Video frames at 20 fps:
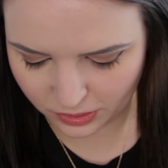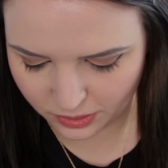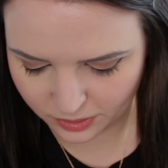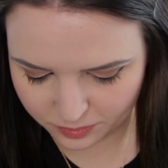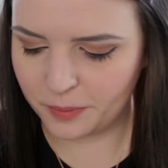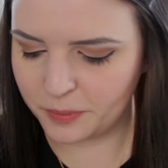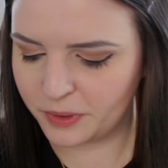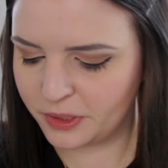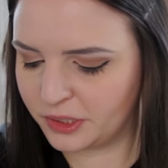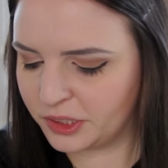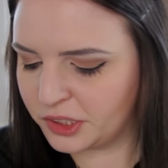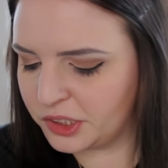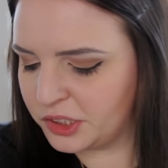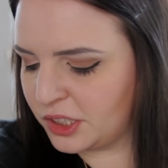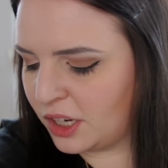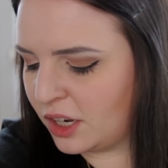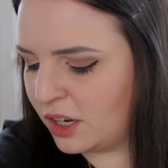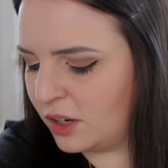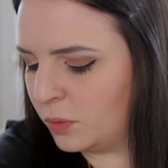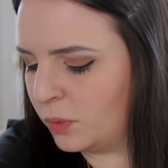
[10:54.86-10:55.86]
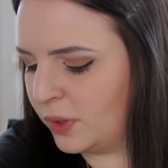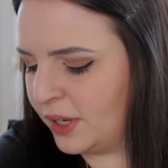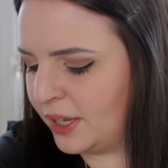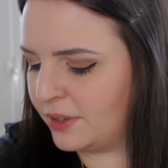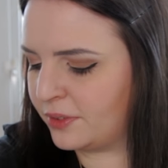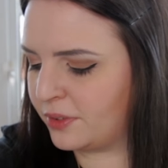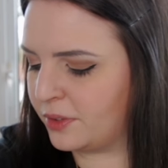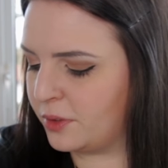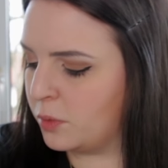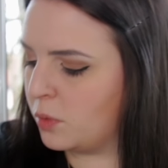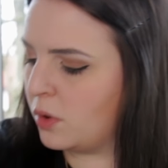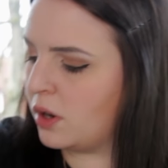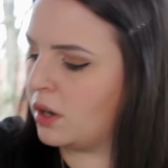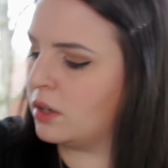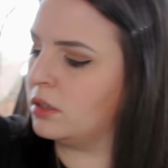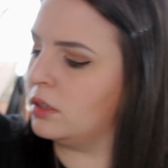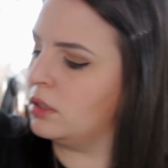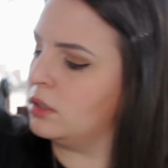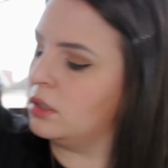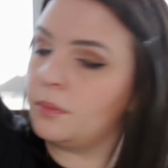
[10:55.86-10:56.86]
and I'm gonna start with the
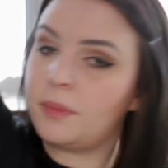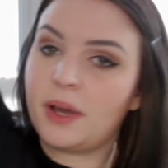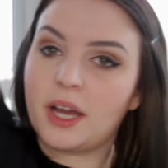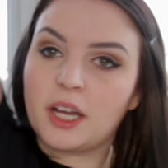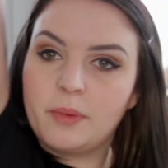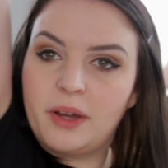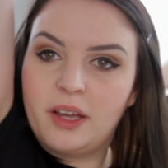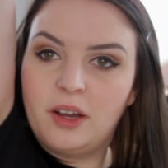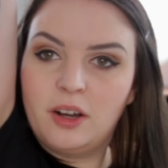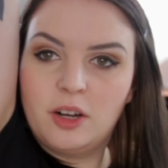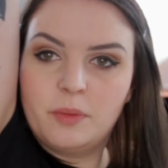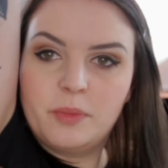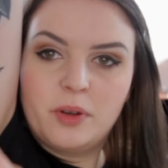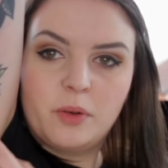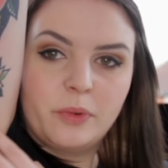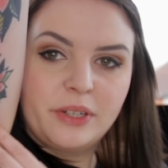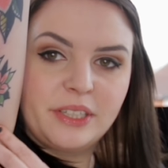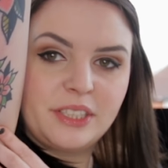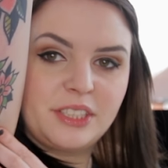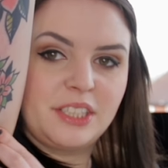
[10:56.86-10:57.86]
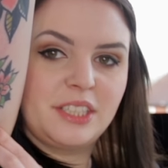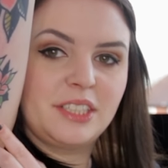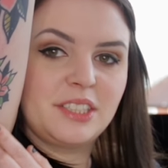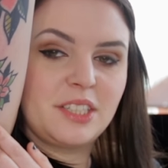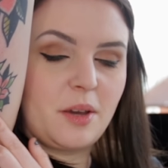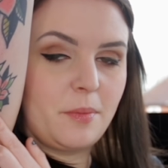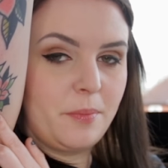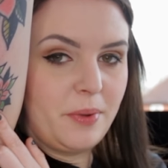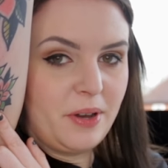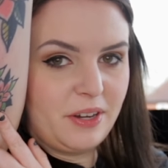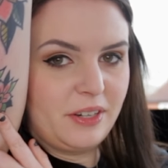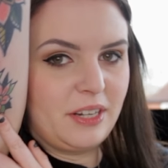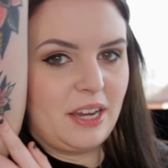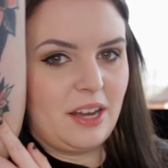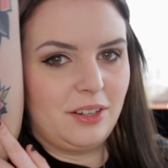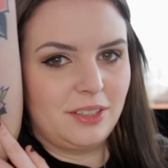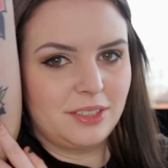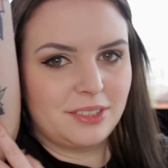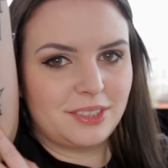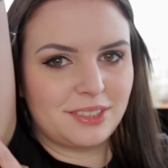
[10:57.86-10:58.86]
one on the back of my arm, which is a
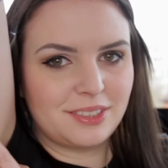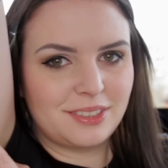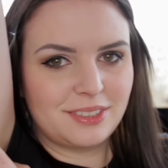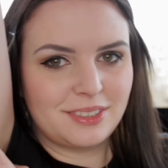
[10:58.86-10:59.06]
birdhouse.